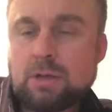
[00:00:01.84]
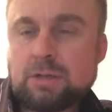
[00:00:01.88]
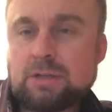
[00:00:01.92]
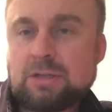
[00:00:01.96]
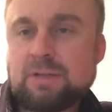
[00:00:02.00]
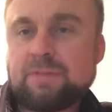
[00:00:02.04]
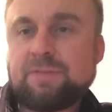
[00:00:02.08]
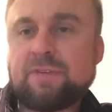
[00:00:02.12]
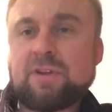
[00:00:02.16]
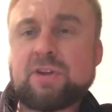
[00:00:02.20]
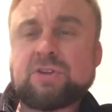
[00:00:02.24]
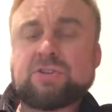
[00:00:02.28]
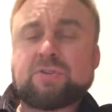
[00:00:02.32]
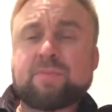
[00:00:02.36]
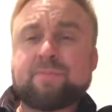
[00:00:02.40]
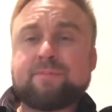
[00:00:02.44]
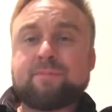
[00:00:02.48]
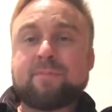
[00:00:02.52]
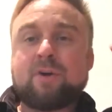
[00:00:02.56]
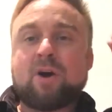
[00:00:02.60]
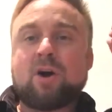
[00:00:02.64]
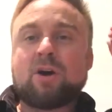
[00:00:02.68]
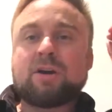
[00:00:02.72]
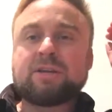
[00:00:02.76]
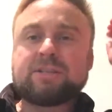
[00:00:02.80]
Just for doing some
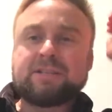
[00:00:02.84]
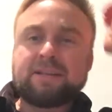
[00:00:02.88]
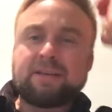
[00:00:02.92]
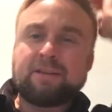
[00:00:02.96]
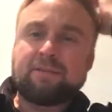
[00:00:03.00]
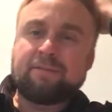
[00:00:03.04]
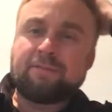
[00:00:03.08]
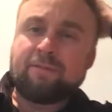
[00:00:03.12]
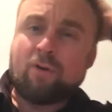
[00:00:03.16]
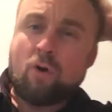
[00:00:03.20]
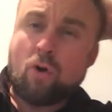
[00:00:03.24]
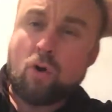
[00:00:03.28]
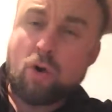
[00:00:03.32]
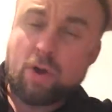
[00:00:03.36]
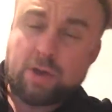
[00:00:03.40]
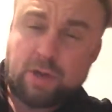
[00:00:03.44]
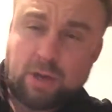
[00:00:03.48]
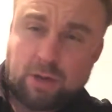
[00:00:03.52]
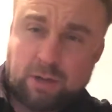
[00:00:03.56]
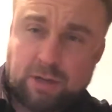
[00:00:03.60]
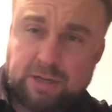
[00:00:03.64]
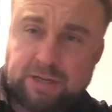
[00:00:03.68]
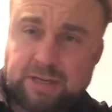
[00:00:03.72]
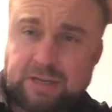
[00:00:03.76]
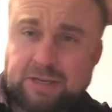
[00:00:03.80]
marketing for
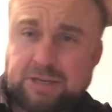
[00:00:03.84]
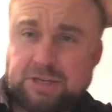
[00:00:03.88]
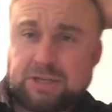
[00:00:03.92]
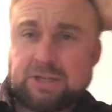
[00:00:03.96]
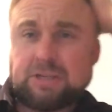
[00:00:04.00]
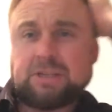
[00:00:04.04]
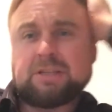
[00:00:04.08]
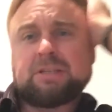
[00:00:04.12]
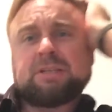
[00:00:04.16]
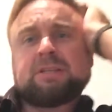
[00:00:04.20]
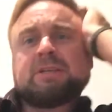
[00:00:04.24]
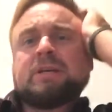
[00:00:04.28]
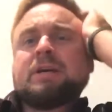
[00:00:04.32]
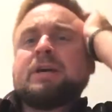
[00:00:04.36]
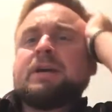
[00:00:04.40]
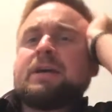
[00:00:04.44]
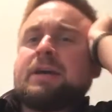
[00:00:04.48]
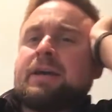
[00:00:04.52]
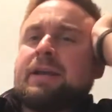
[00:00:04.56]
yoga teachers.